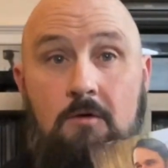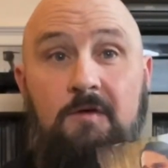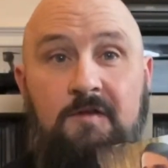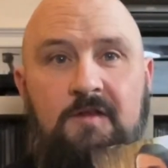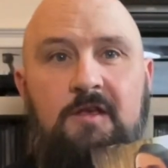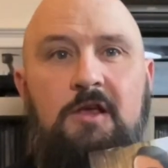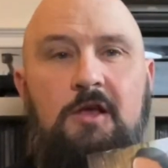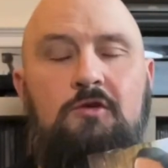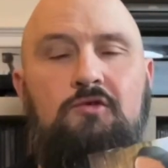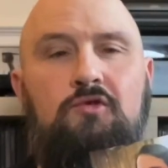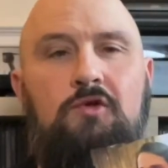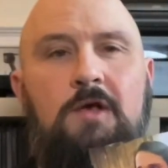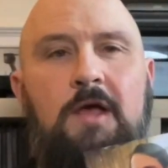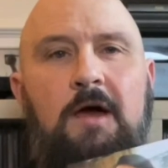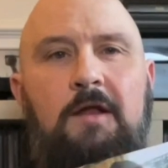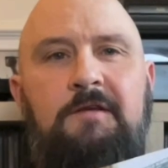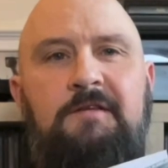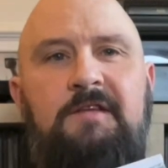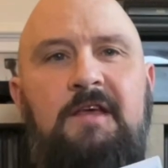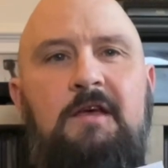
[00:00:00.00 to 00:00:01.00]
as the usual
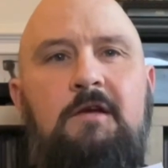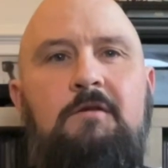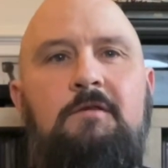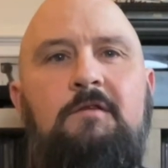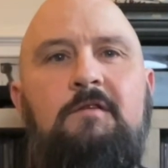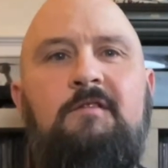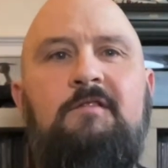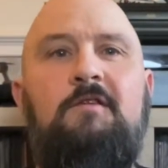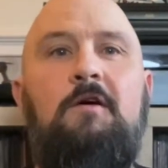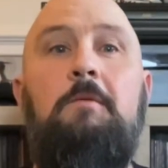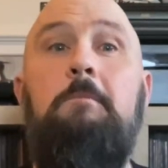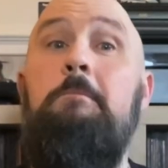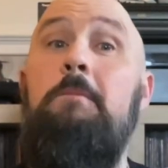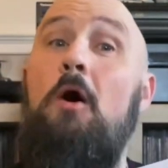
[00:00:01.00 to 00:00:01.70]
kind of Sacred Son,